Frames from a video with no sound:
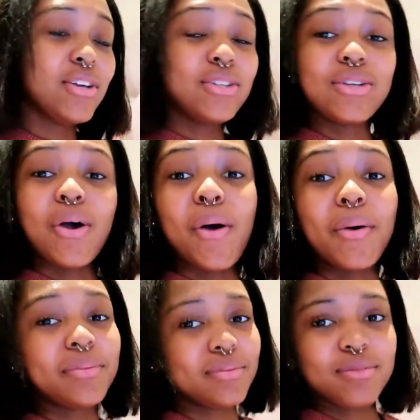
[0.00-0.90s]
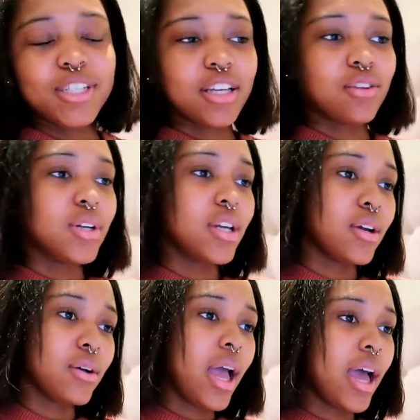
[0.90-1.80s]
so check the
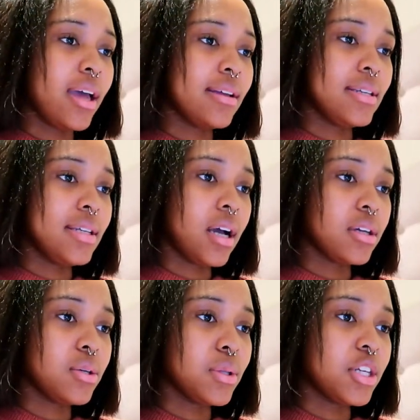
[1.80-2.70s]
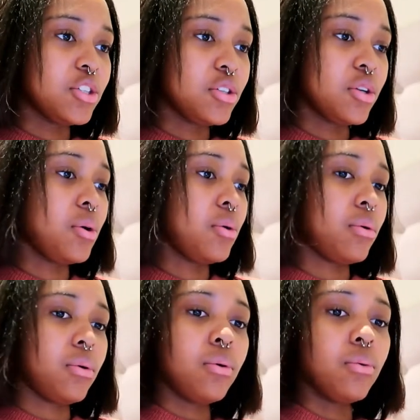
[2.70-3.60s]
video and yeah, he'll let you know
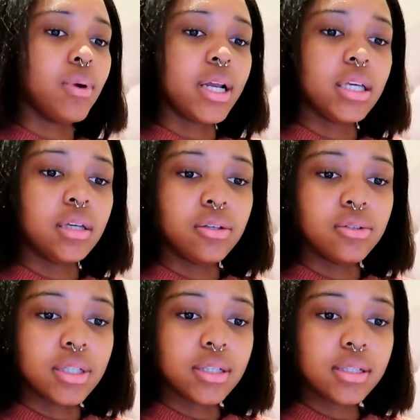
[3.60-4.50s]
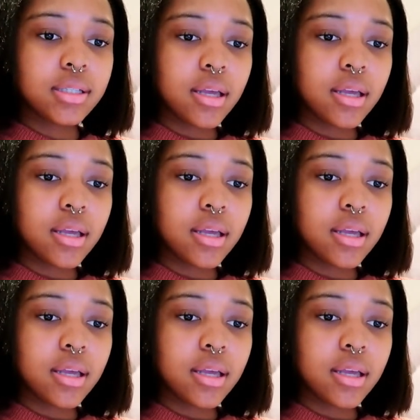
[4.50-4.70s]
what he uses.